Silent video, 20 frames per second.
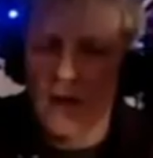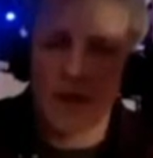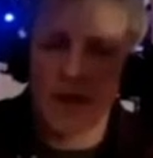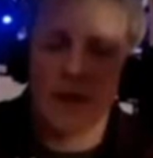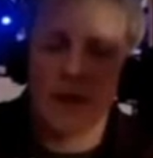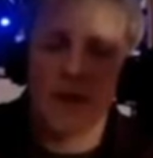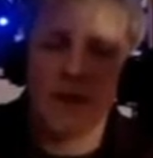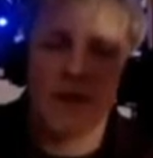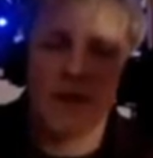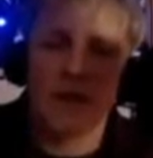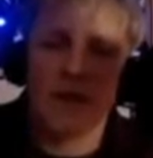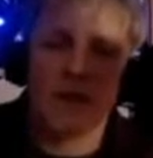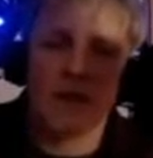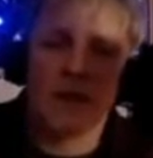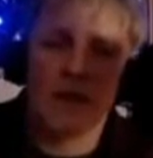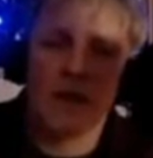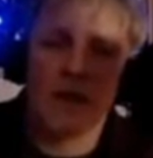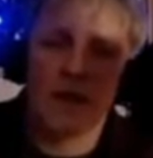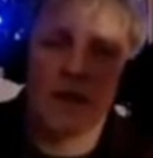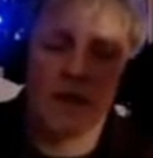I think
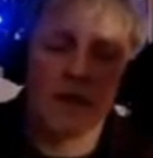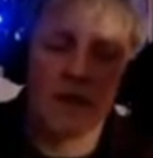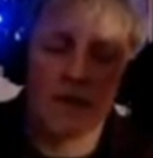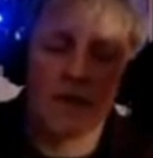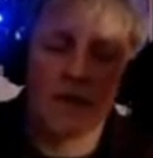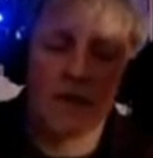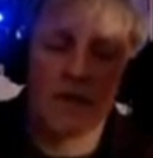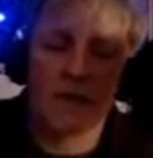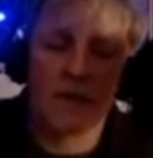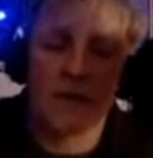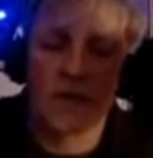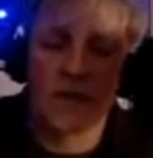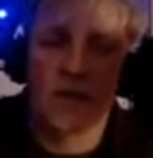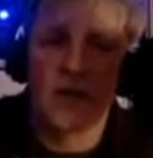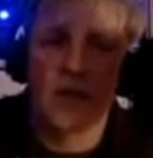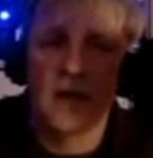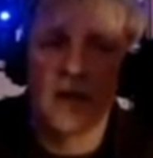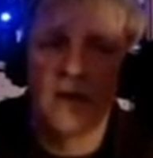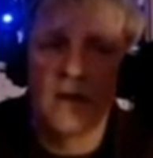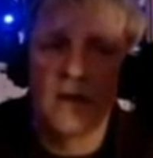
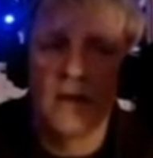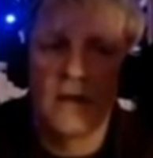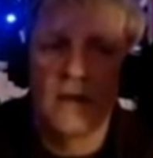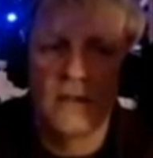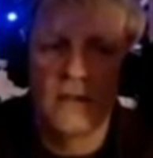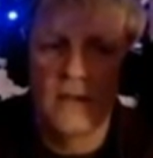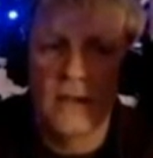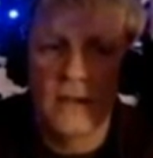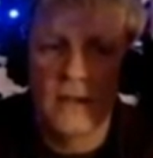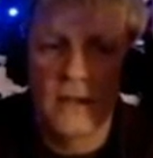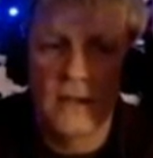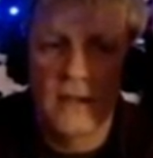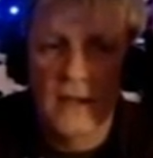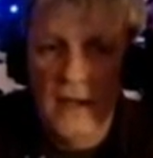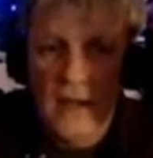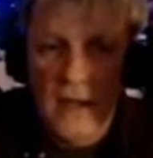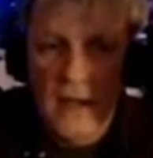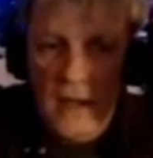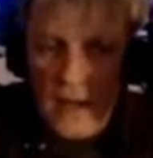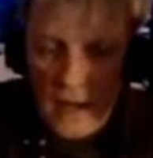surrender is a
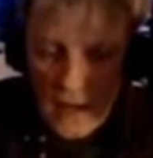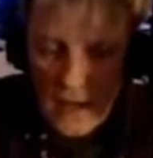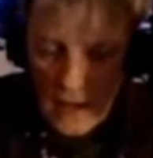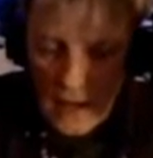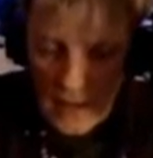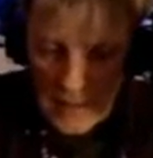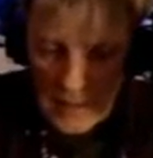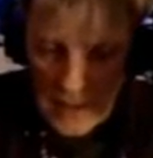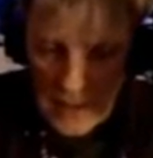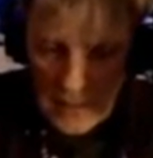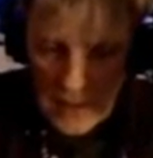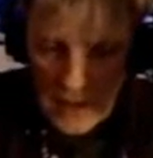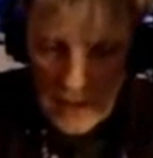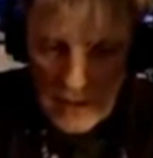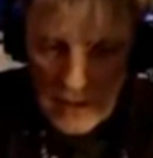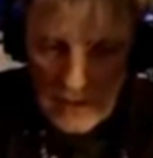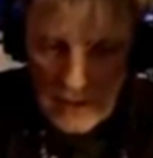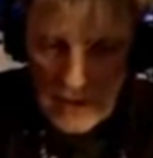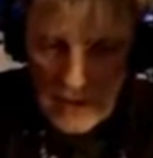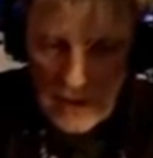big
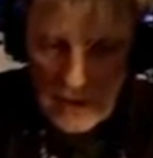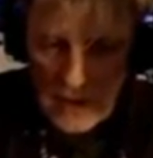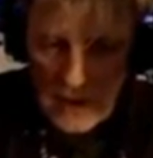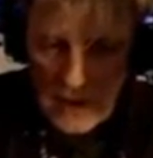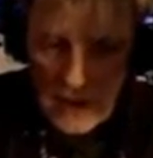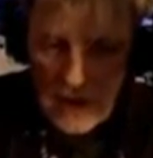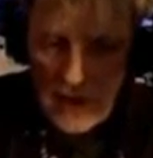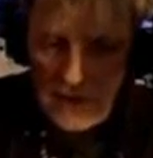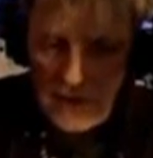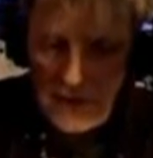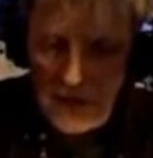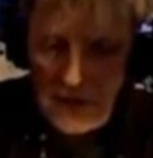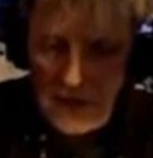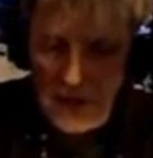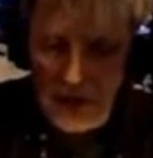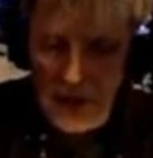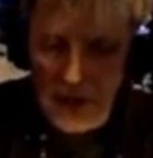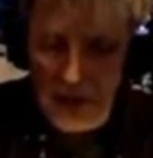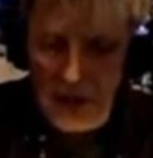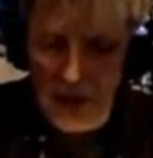part of it. After
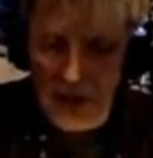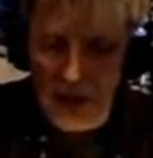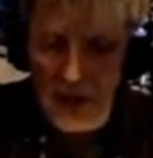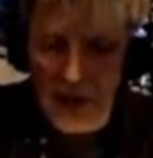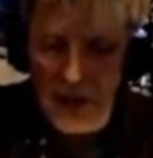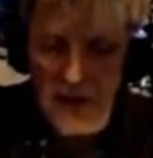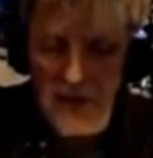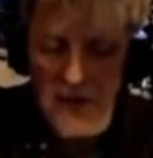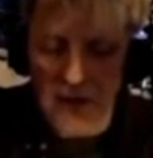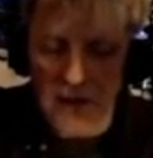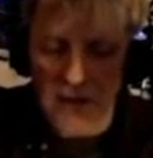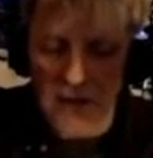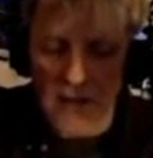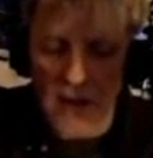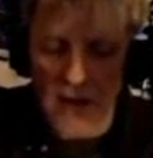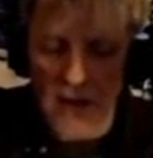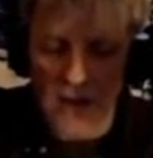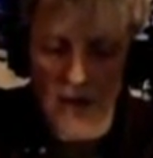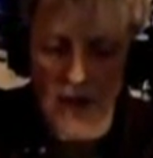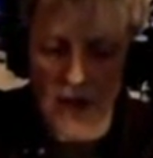the Isis
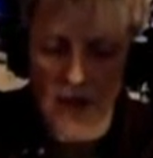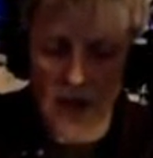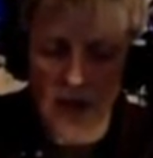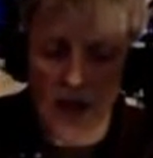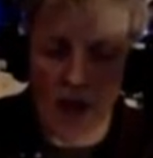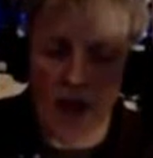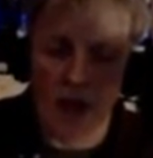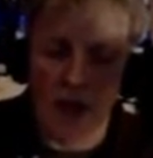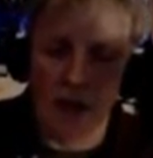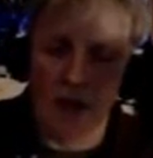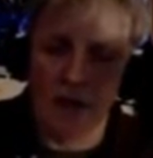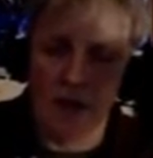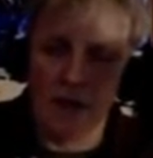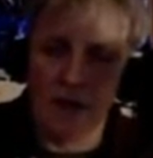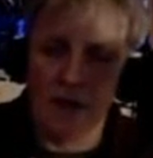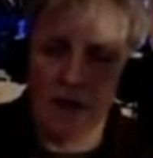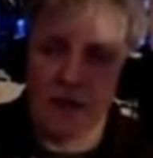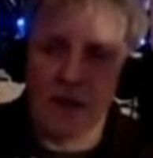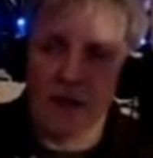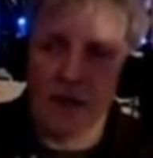magic
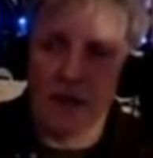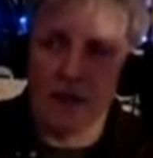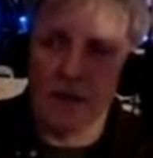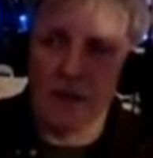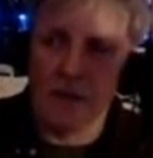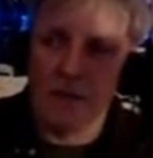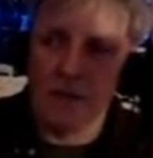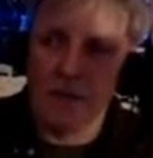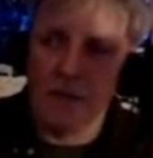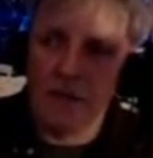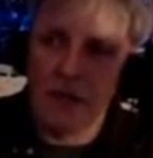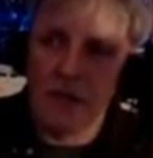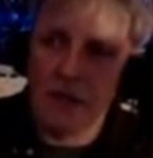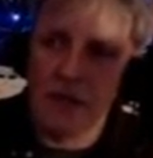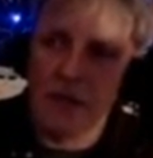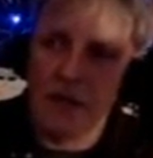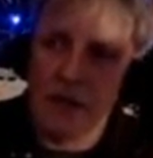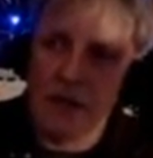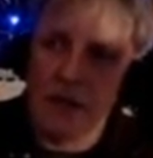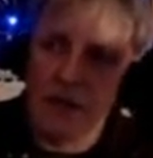and me
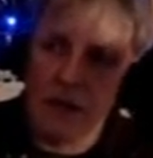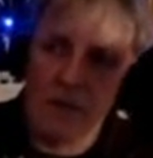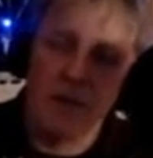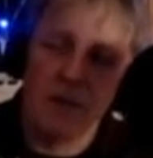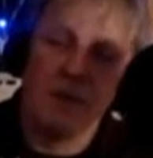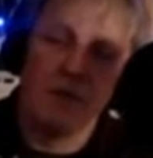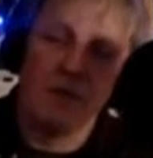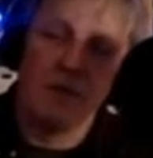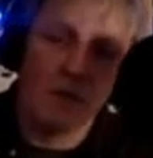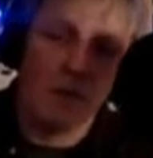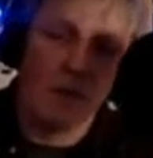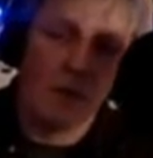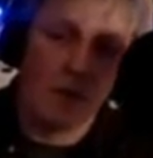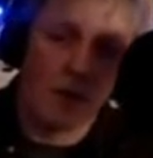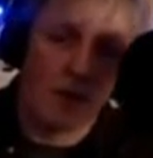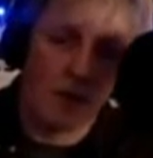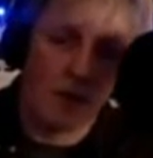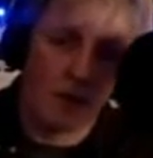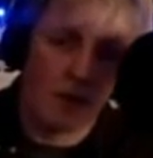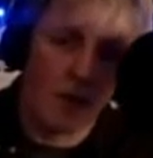and that, I mean, we
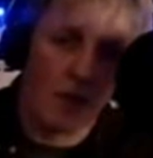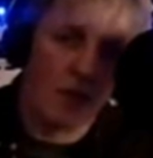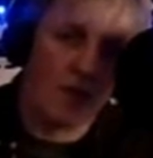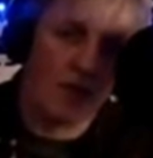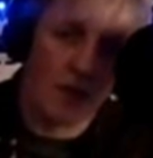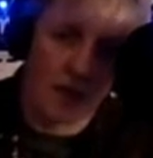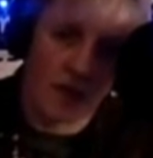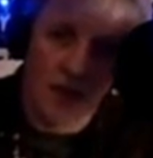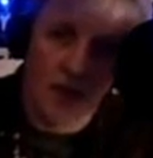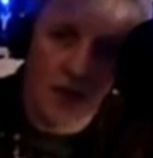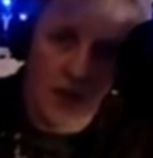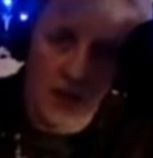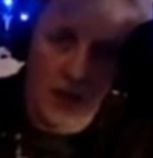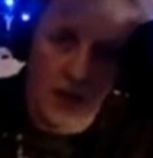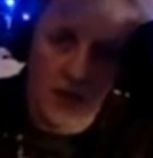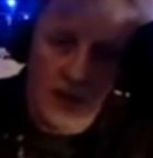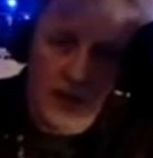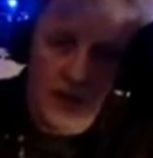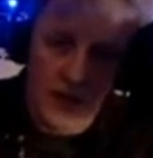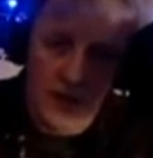were boyfriend and
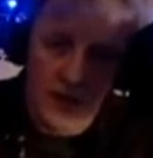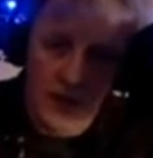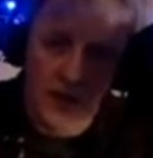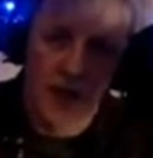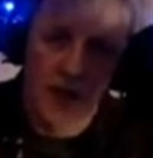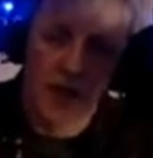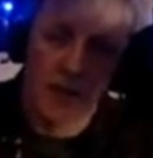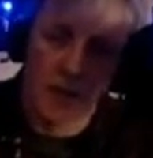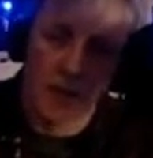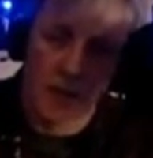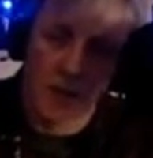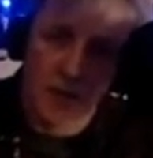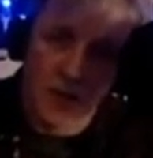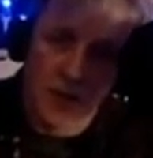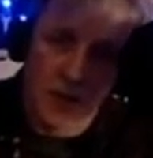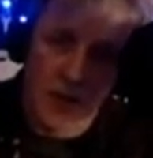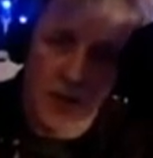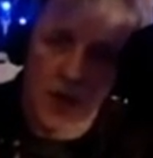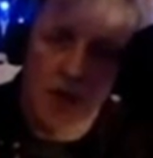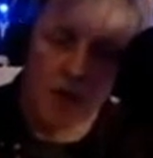girlfriend at the time and we
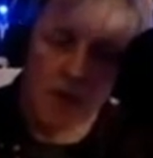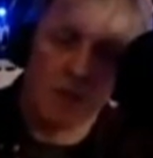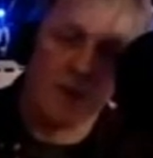split up